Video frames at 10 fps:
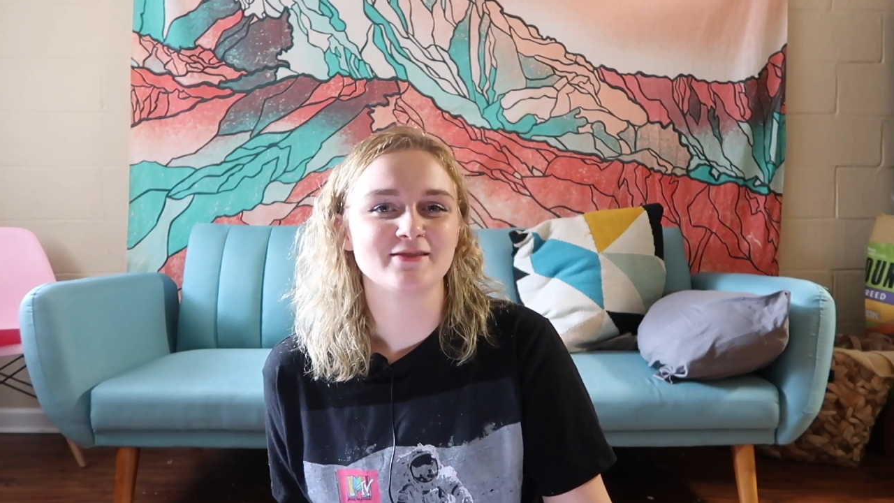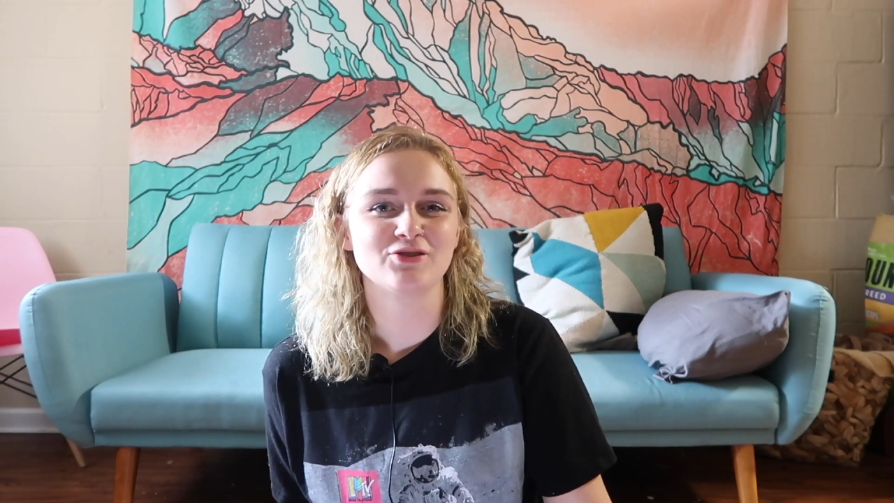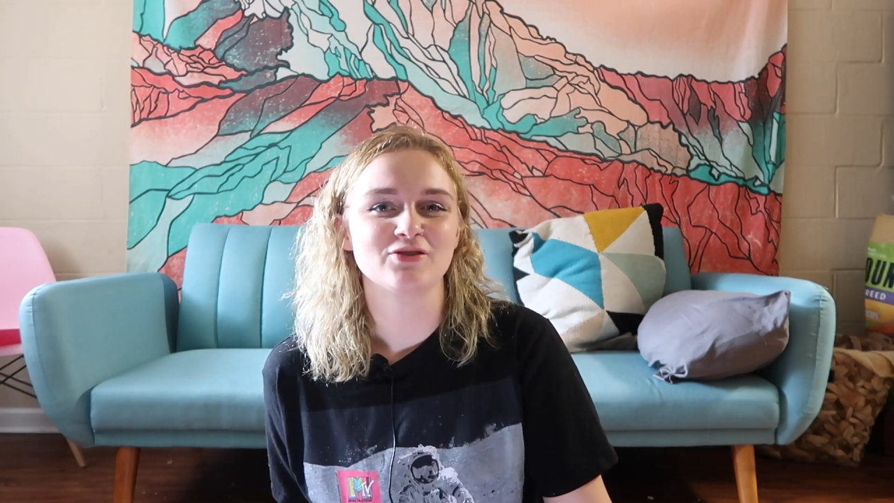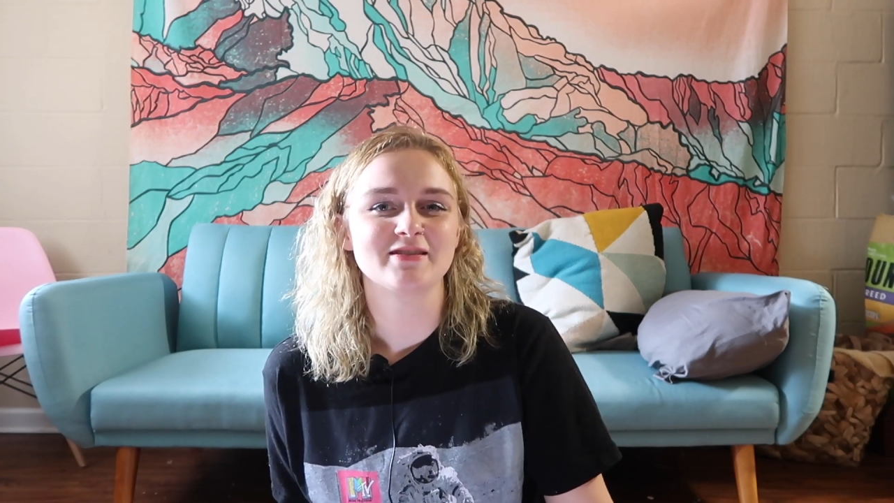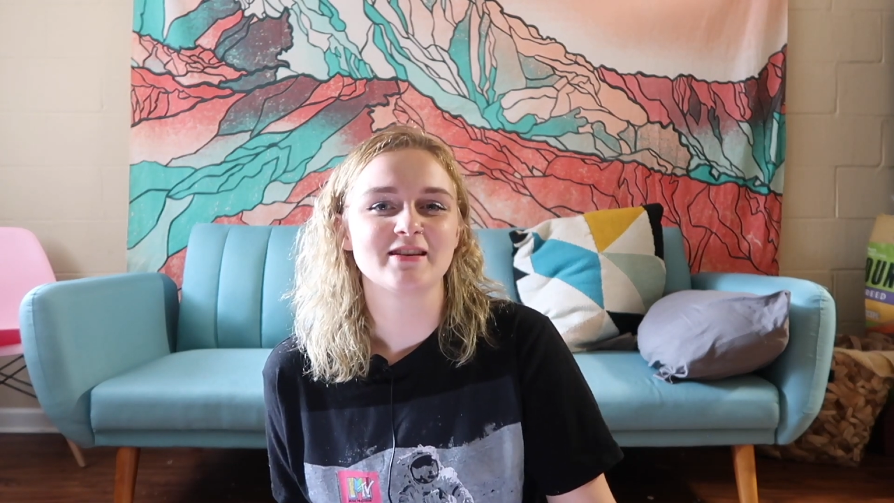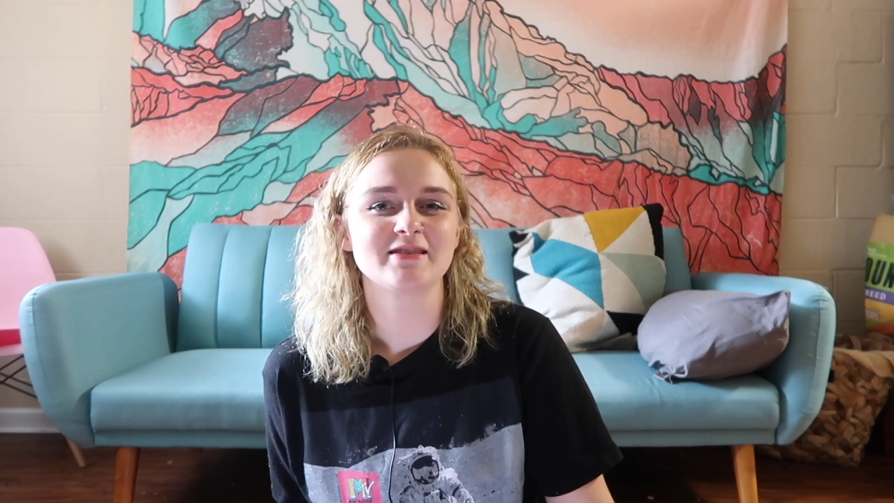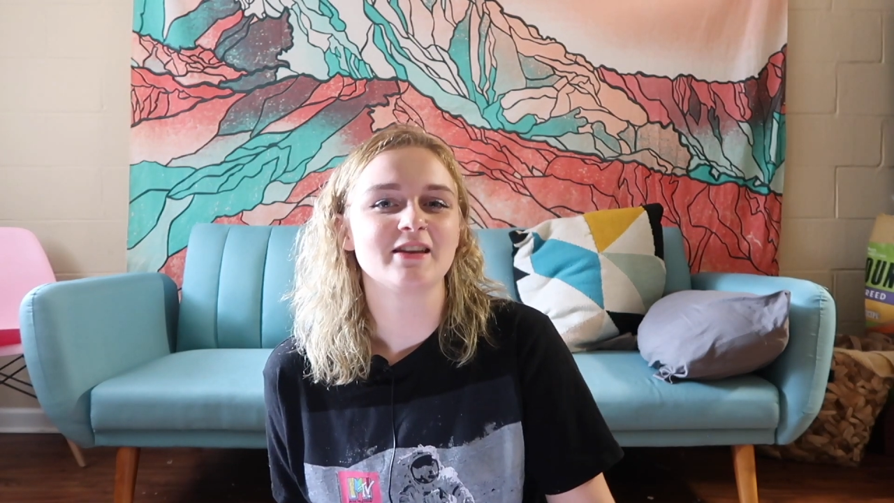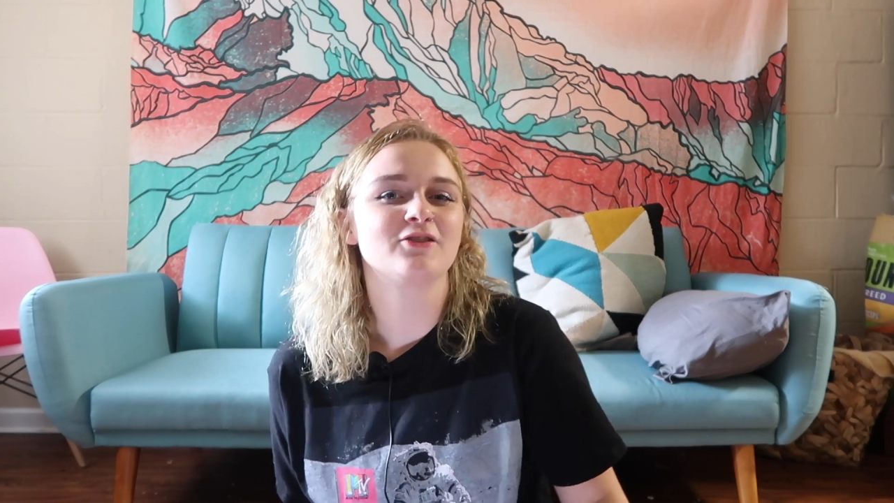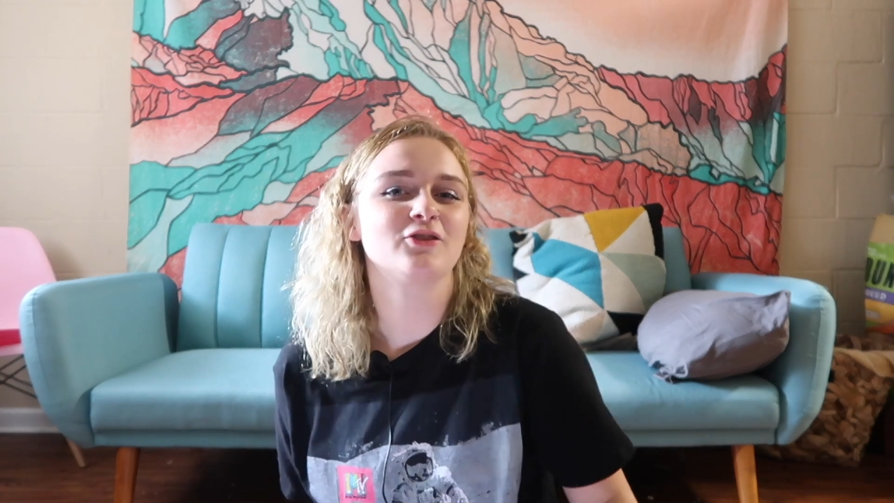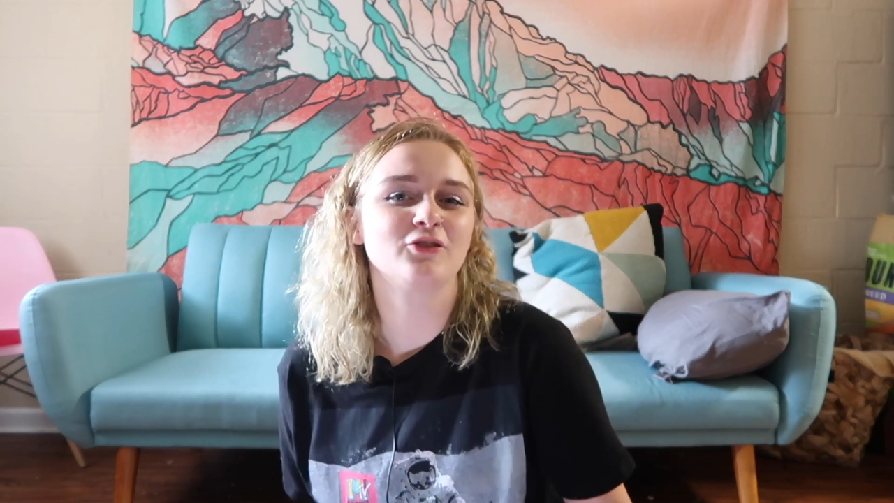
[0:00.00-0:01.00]
to just, like,
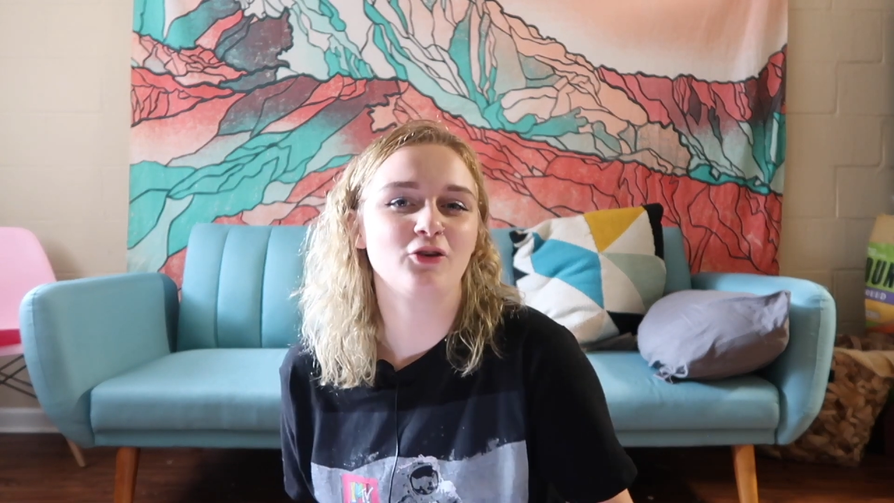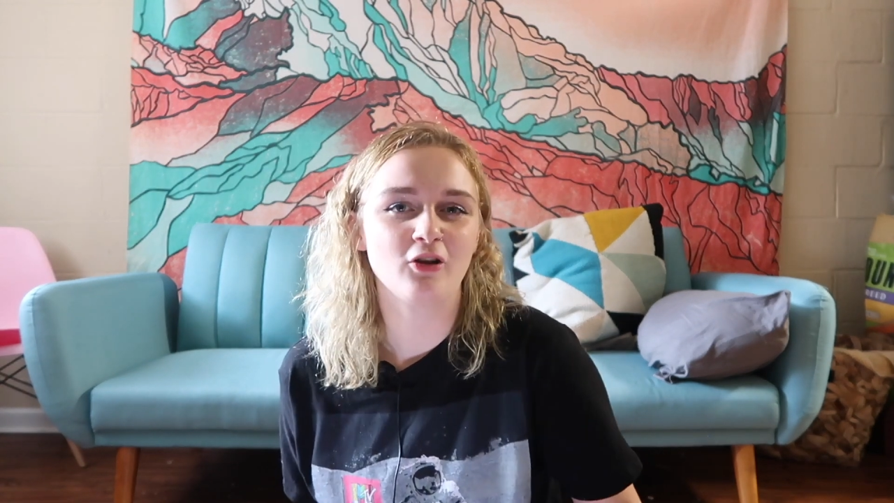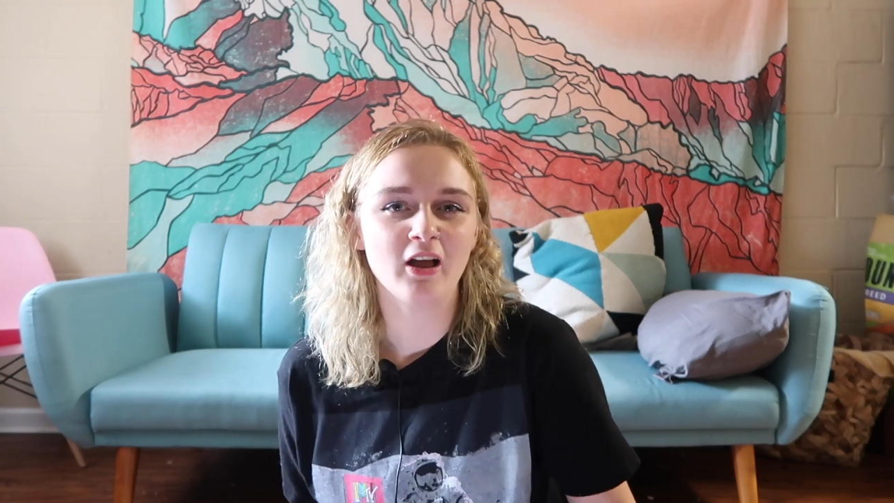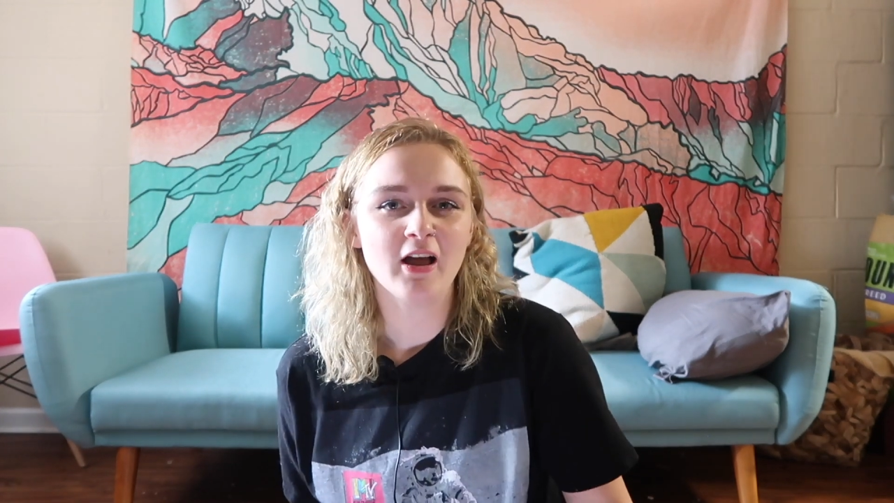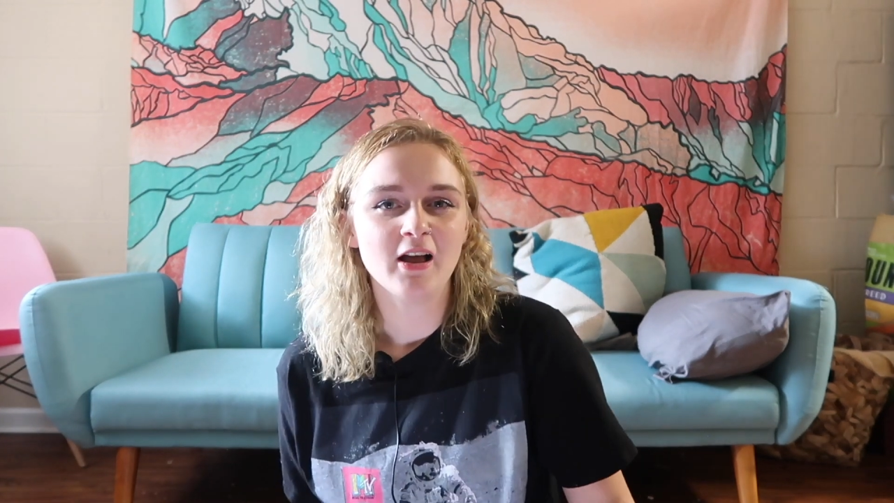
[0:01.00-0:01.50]
take their little